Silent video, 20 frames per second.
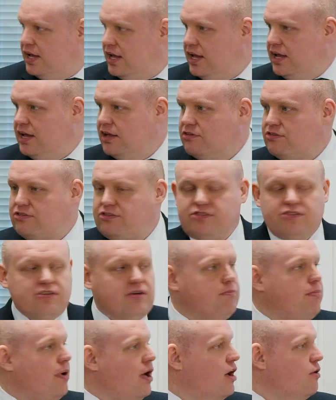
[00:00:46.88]
is
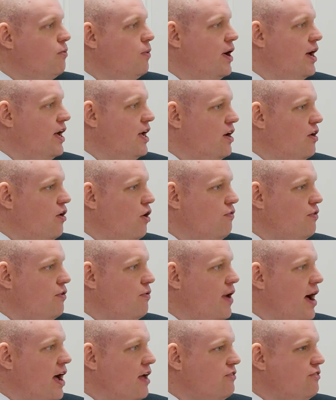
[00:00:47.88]
by way of
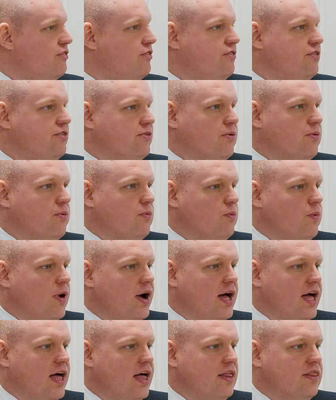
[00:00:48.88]
arrest,
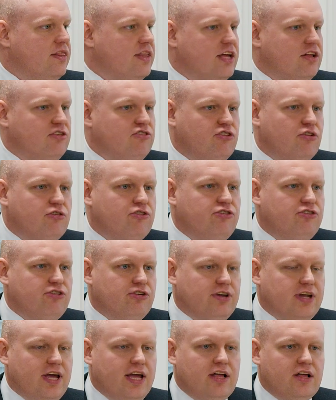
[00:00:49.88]
where the
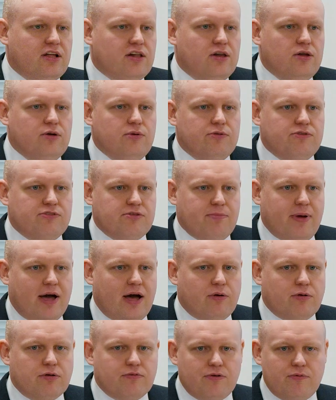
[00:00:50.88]
injunction includes a
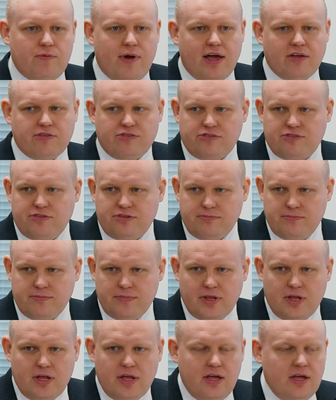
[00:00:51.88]
power of arrest.
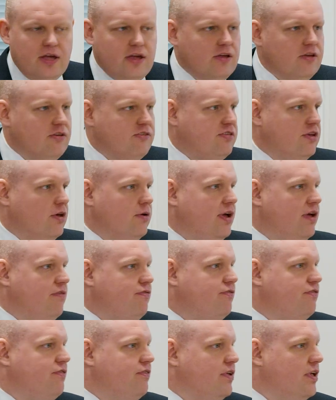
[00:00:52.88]
So
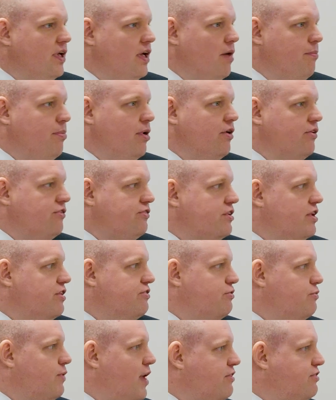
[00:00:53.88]
if a person is
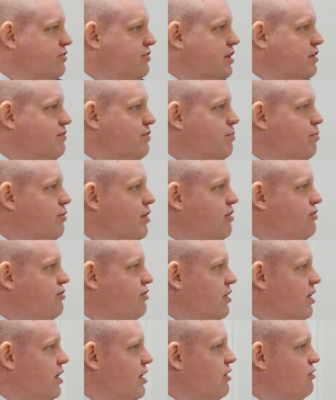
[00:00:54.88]
arrested for
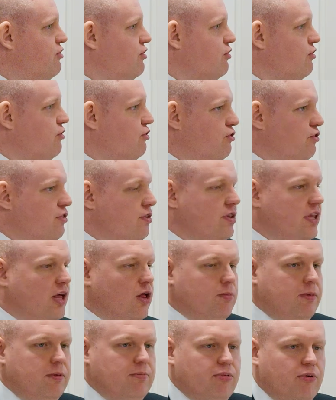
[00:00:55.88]
breaching an injunction,
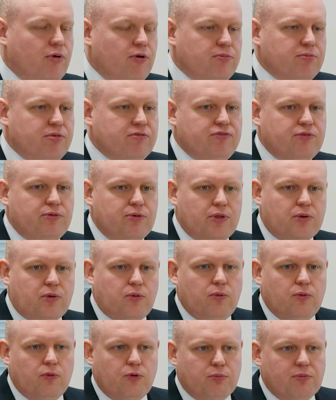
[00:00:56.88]
they'll be brought before the
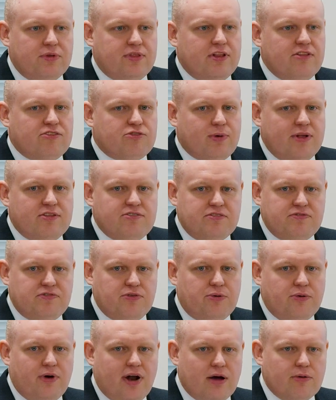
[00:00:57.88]
court within
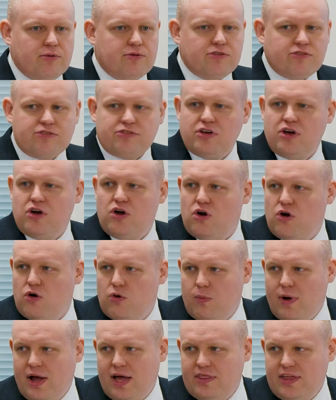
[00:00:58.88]
24 hours,
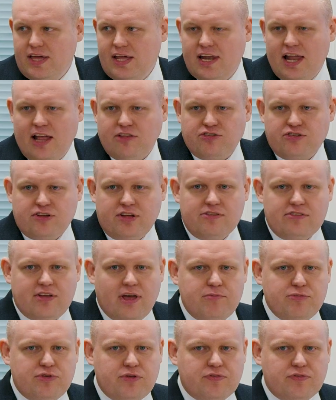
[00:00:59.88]
where the alleged contempt